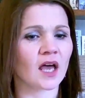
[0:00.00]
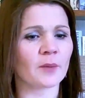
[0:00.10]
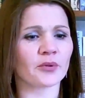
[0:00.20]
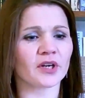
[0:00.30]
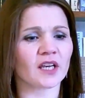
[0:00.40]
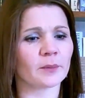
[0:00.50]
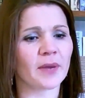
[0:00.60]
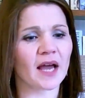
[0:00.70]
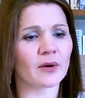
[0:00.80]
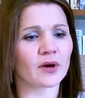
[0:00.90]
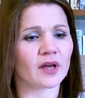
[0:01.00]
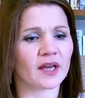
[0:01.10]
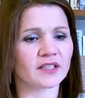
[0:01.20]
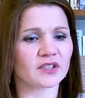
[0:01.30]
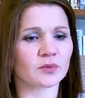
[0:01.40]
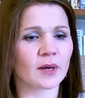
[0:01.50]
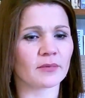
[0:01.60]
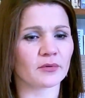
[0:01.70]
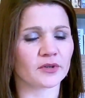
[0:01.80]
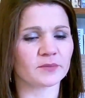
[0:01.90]
A prickle of power had
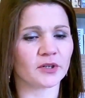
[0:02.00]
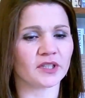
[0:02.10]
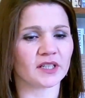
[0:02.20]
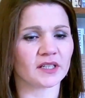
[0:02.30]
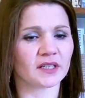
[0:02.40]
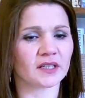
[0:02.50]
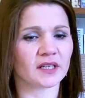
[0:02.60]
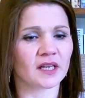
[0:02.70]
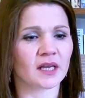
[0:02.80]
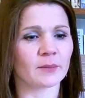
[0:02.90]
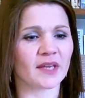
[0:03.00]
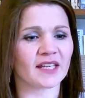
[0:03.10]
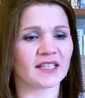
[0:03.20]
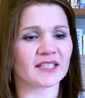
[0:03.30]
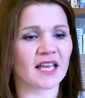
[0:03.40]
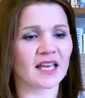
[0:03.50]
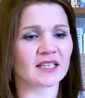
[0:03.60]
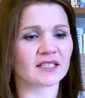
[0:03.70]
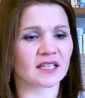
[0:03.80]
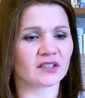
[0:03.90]
swept through his body, making his hair
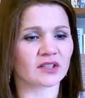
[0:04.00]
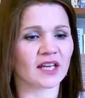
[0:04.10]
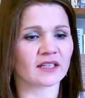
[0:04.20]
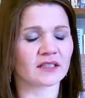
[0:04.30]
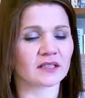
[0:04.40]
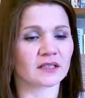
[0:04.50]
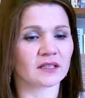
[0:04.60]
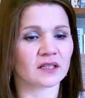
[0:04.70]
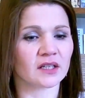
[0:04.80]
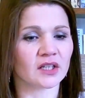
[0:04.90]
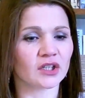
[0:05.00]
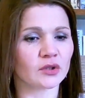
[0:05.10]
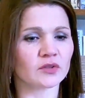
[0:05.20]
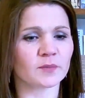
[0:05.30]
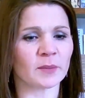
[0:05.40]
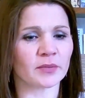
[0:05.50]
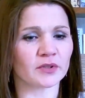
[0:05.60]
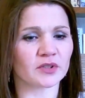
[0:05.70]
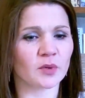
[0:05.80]
stand on end, goose pimples